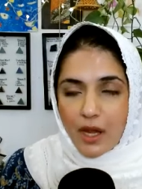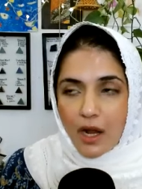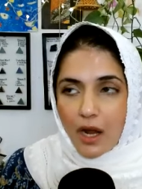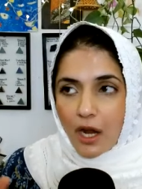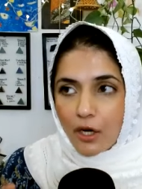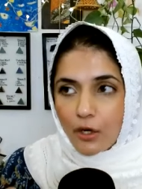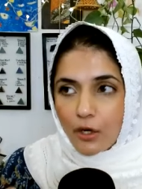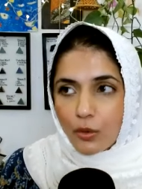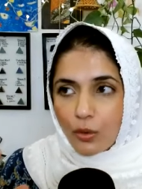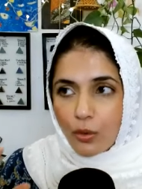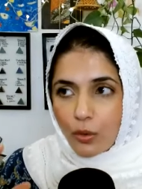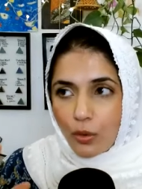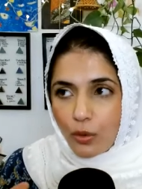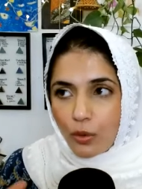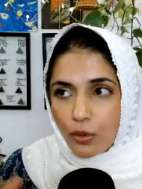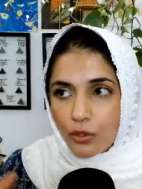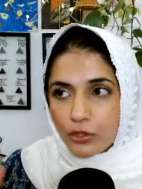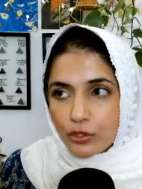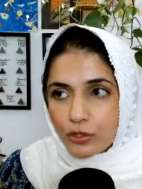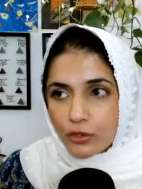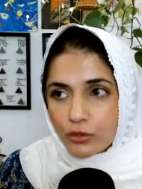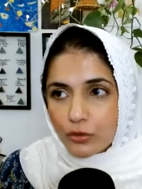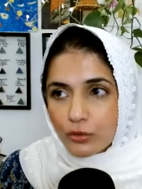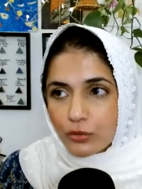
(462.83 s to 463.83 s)
Our
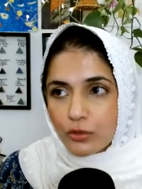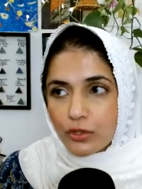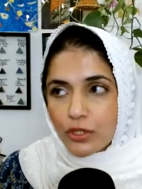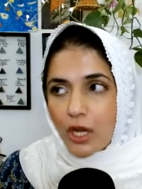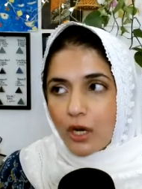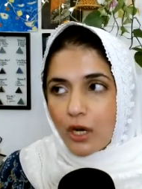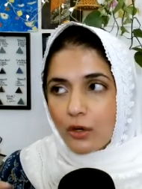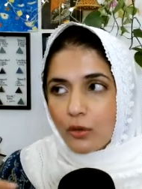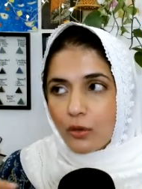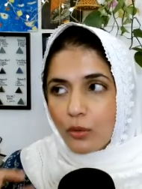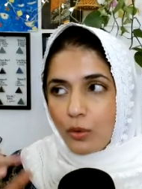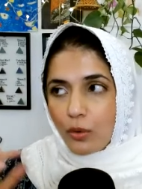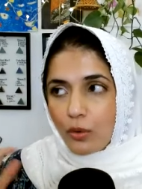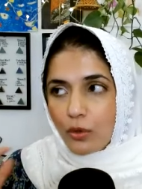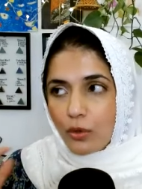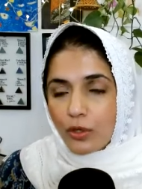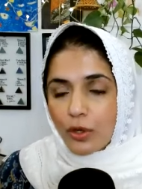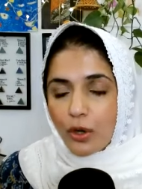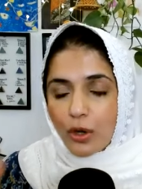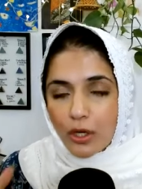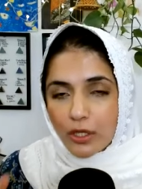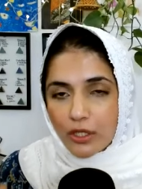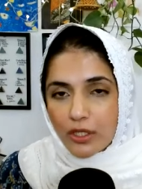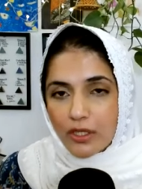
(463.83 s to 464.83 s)
own truth, our own
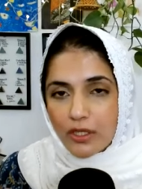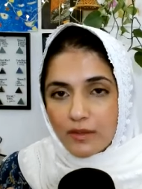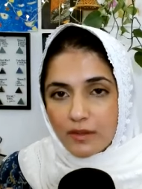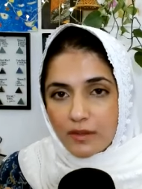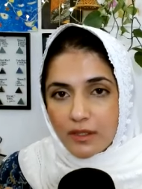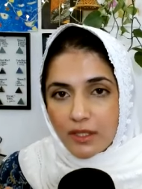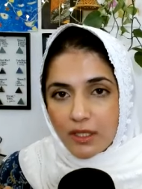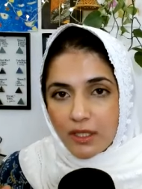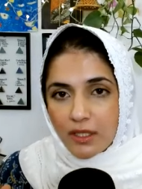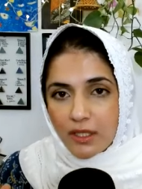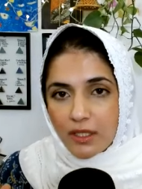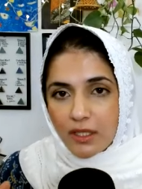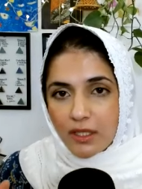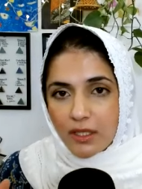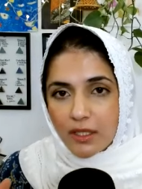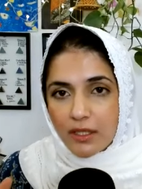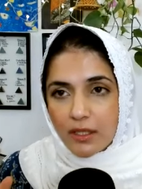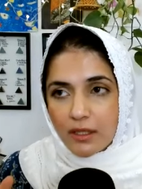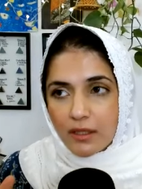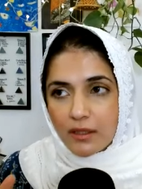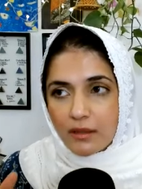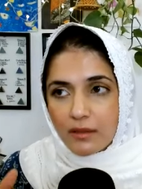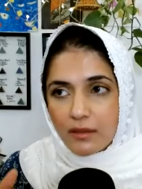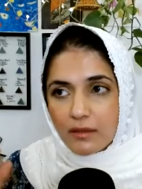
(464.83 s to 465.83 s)
honesty
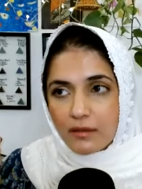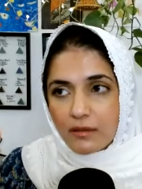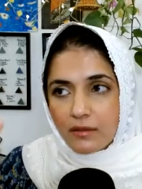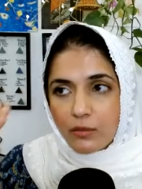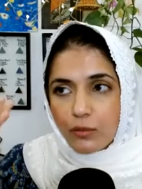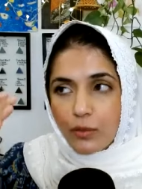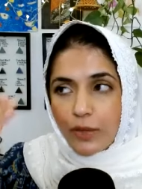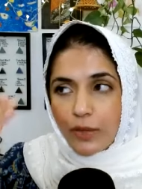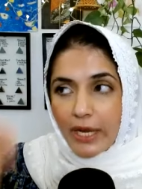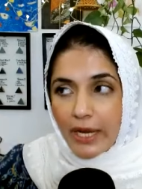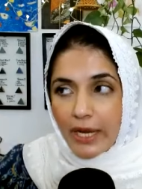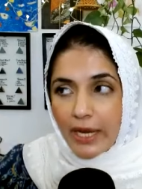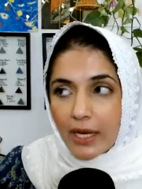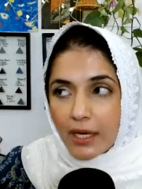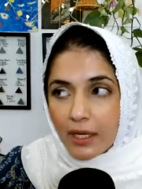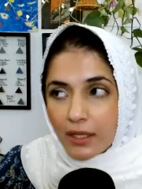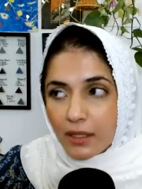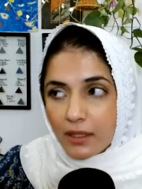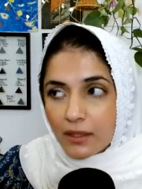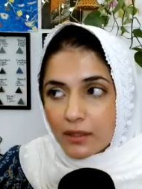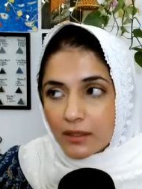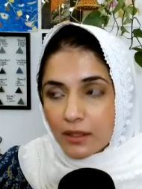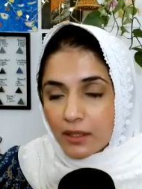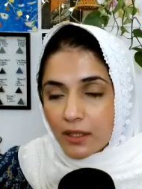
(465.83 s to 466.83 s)
is
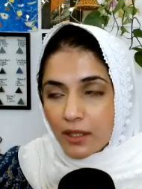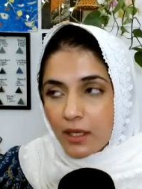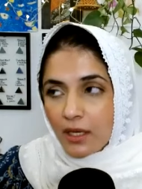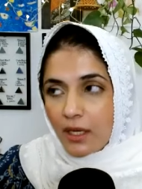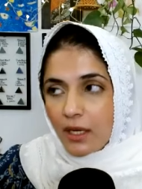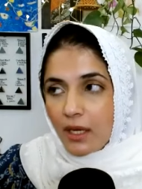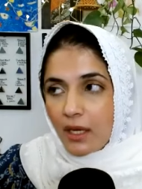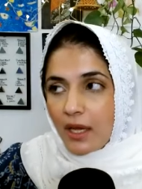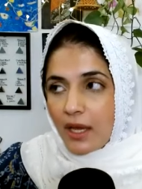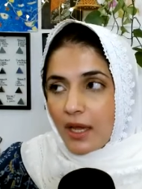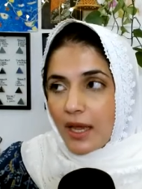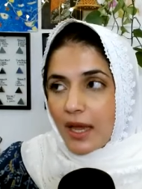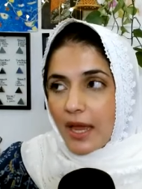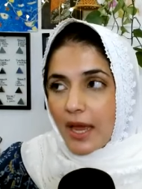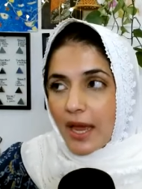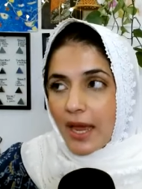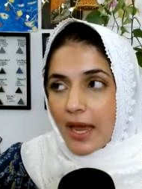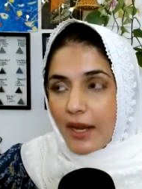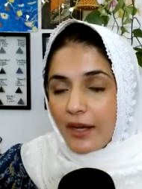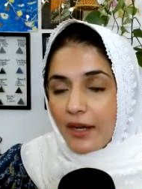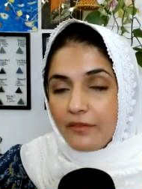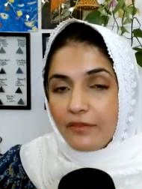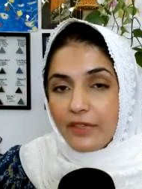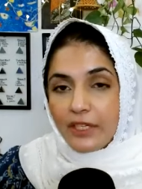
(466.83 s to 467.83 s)
veiled,
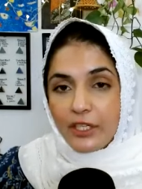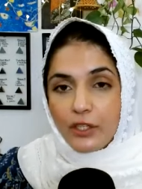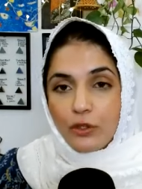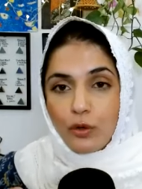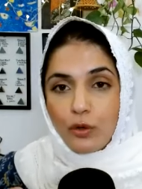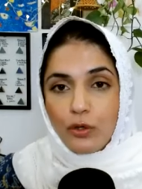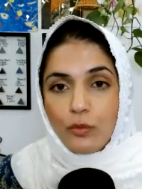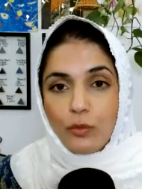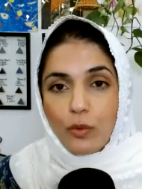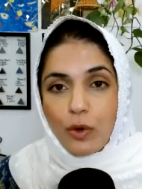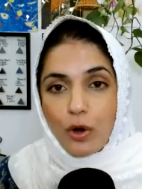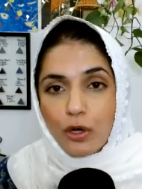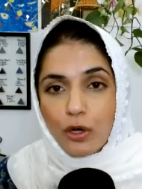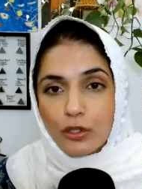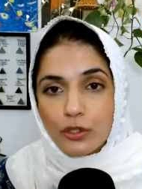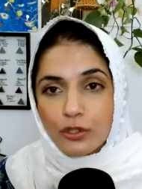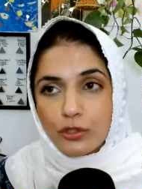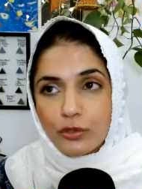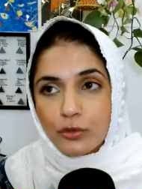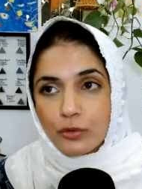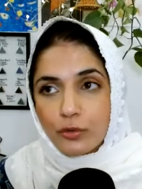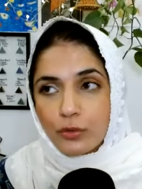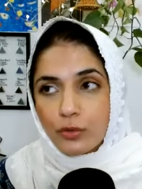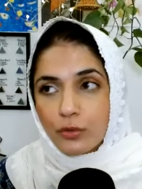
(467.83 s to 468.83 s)
and we don't
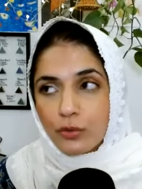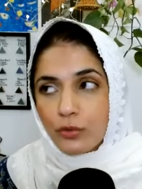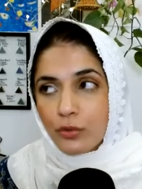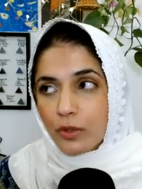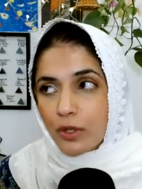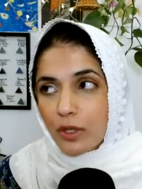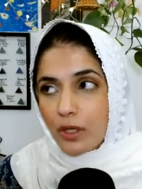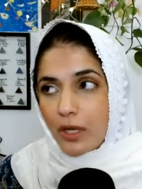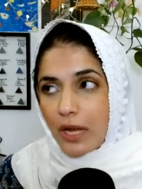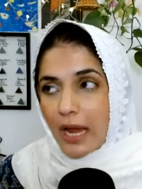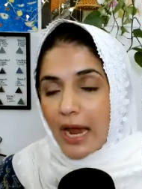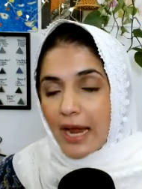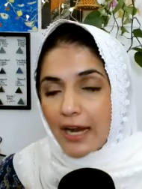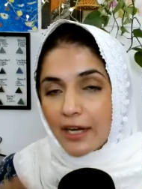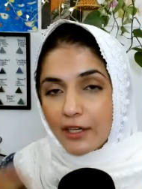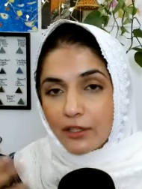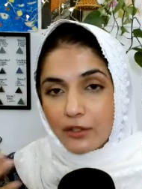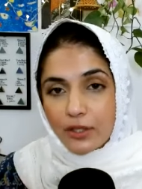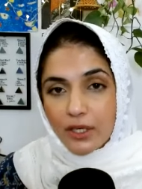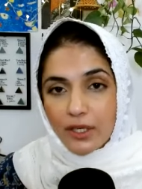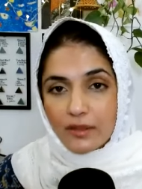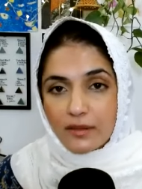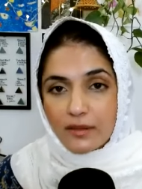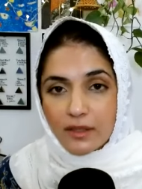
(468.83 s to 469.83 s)
want to
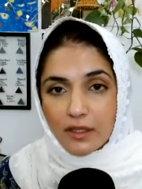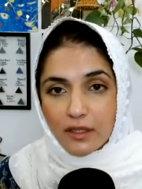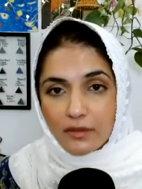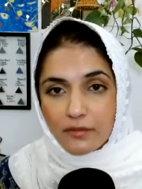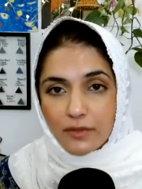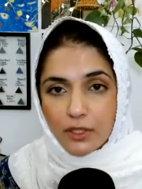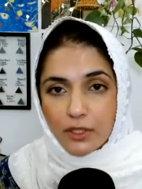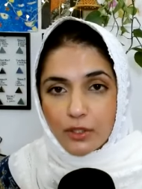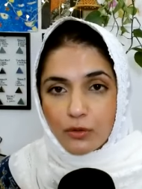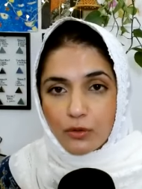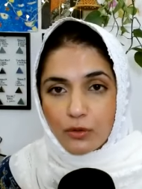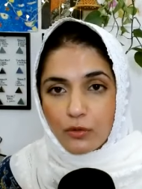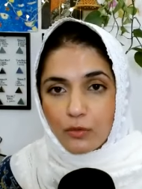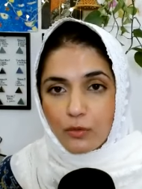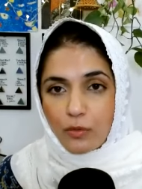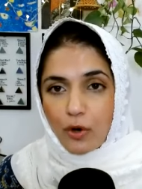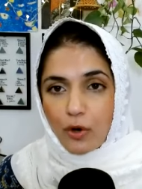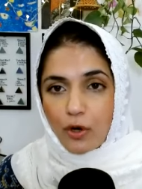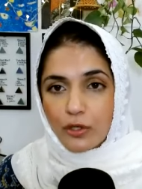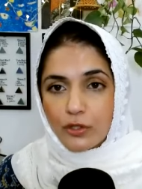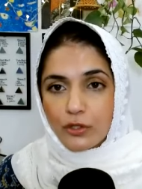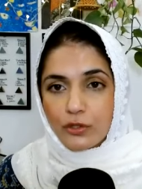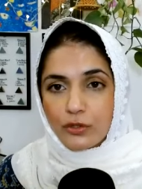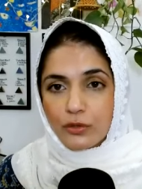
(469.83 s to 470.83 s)
address it. We don't
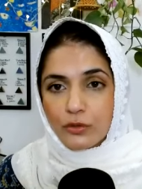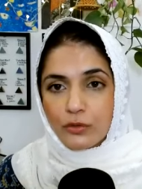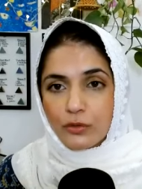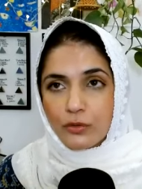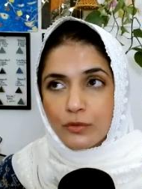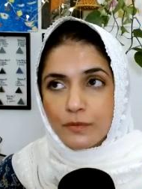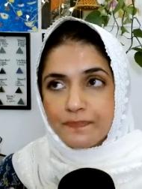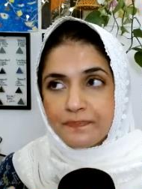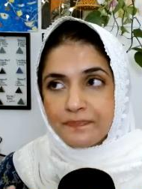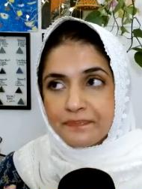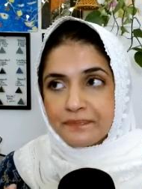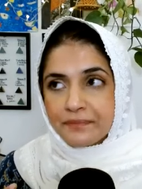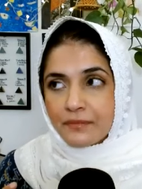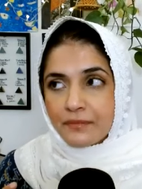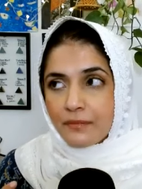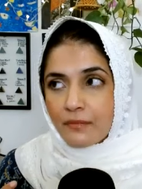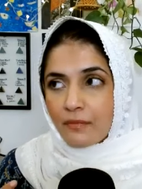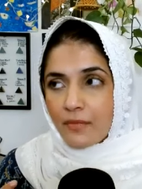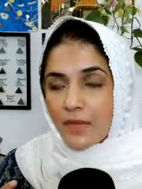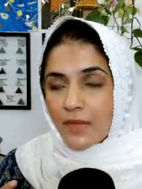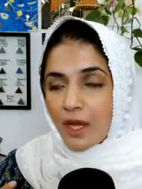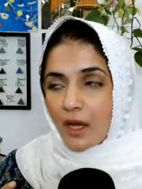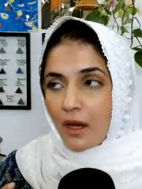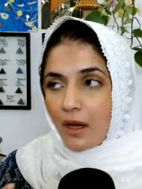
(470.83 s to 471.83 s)
want to
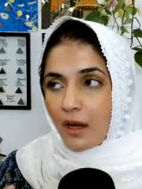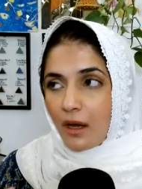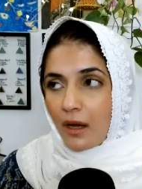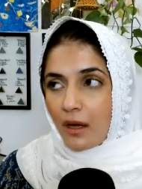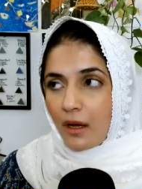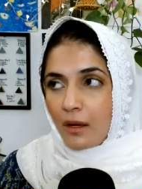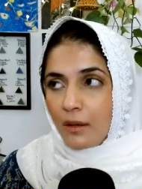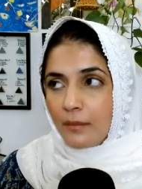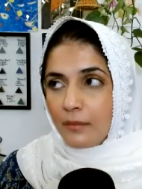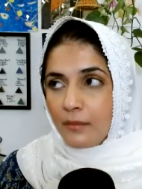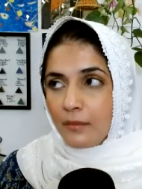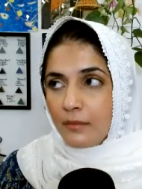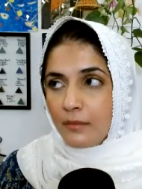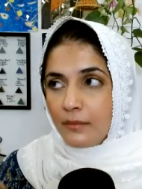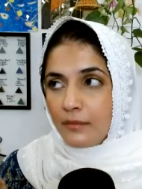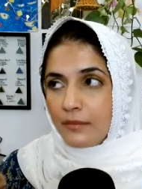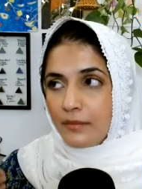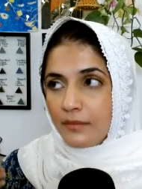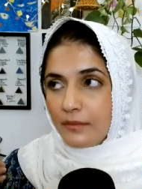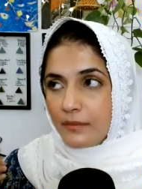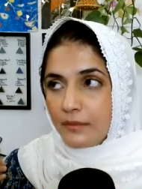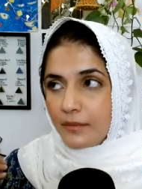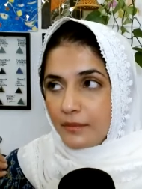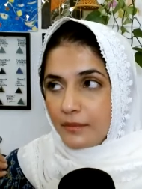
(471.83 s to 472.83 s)
um,